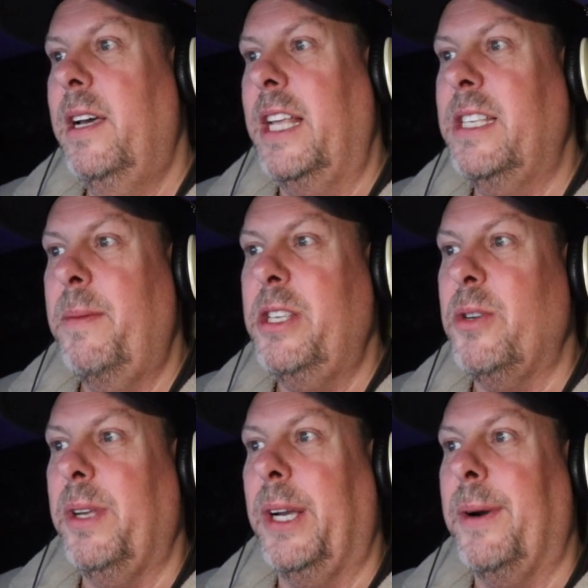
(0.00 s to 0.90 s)
And some of these
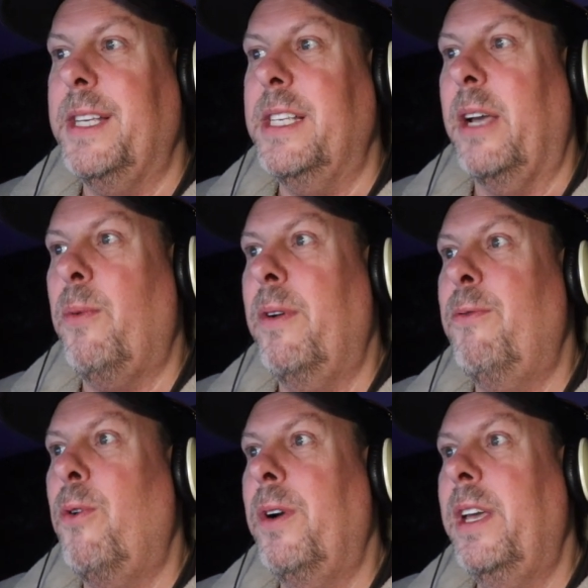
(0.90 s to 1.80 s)
are really crazy, like
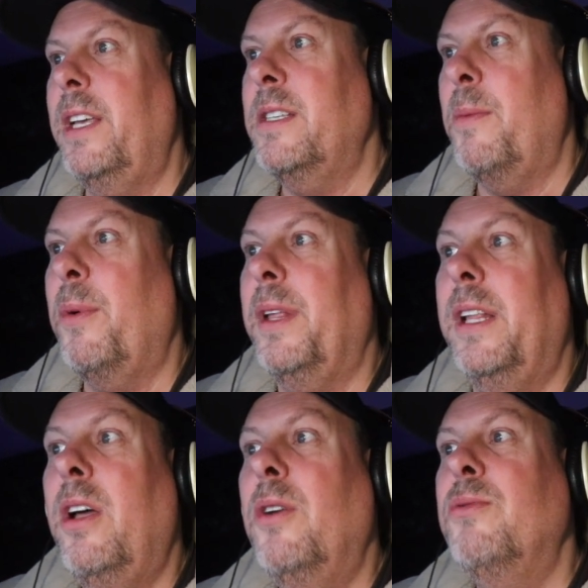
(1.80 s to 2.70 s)
140, some are really
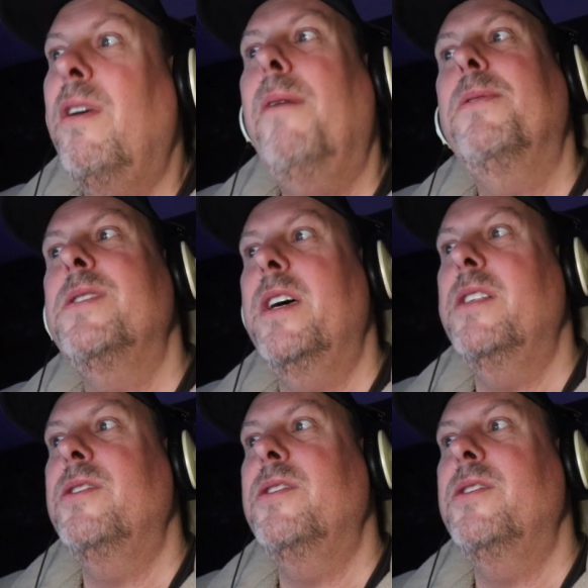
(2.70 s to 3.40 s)
low, 12%.